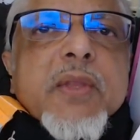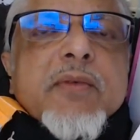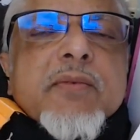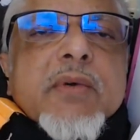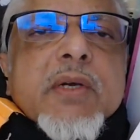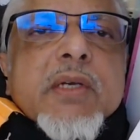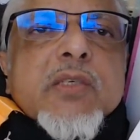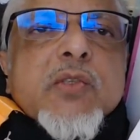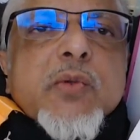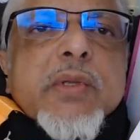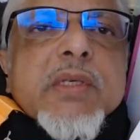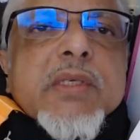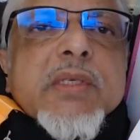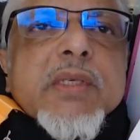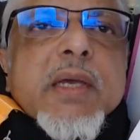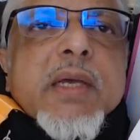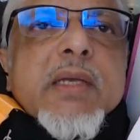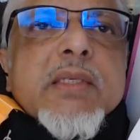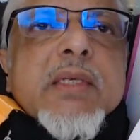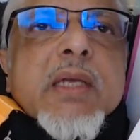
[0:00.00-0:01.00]
Verse 20
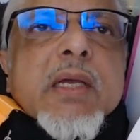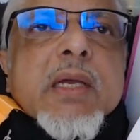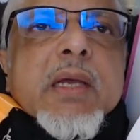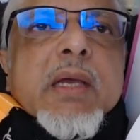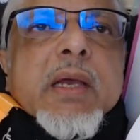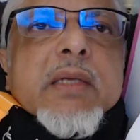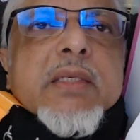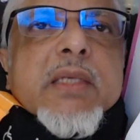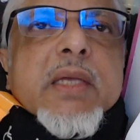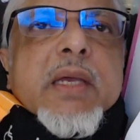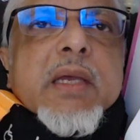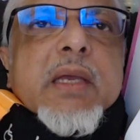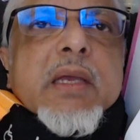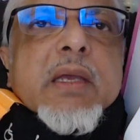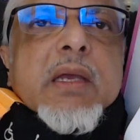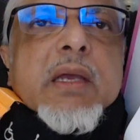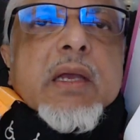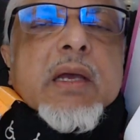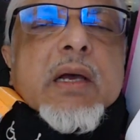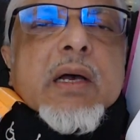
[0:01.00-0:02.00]
says,
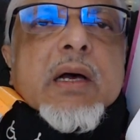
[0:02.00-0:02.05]
say,